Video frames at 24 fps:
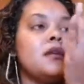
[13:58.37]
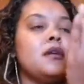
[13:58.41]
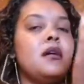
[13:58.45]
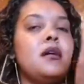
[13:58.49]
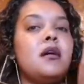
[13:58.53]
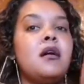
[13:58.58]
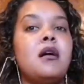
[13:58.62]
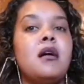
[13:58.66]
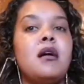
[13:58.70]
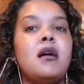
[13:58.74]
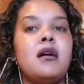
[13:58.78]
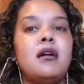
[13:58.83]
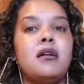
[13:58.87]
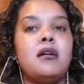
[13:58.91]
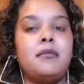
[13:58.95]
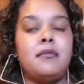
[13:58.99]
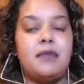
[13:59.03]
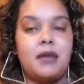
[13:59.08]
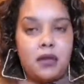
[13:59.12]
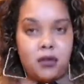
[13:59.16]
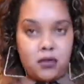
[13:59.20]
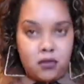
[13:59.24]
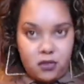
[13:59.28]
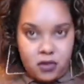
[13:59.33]

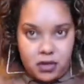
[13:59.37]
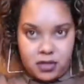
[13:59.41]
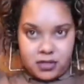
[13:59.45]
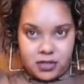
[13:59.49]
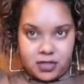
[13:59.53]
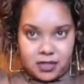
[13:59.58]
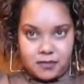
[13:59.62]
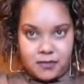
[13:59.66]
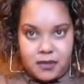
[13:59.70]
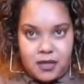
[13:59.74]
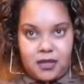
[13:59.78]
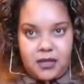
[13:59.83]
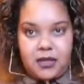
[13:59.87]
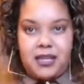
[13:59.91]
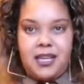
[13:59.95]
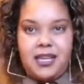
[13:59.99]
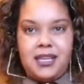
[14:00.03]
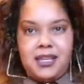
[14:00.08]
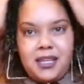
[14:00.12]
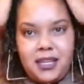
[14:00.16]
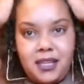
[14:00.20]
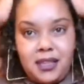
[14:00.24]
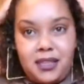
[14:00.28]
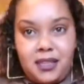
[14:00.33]
I can't smell
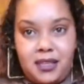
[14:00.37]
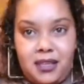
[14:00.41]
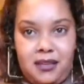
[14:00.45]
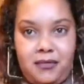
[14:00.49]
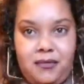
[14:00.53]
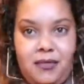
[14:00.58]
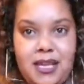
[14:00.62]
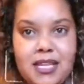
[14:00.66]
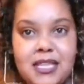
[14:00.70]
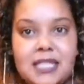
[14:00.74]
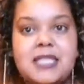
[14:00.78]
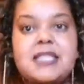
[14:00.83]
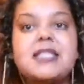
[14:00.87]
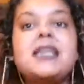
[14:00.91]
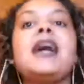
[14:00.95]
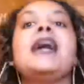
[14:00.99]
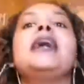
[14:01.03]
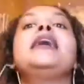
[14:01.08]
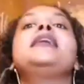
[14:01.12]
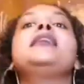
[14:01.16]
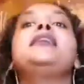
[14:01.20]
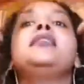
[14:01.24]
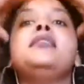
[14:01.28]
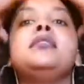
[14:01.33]
anything. My
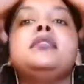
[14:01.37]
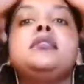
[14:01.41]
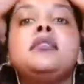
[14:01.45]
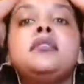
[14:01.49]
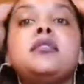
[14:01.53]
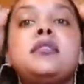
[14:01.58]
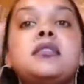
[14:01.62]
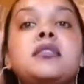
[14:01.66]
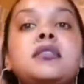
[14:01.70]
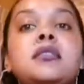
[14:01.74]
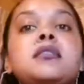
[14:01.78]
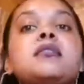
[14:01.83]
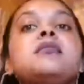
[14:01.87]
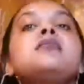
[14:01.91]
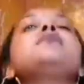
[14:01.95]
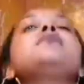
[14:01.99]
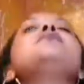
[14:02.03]
sinus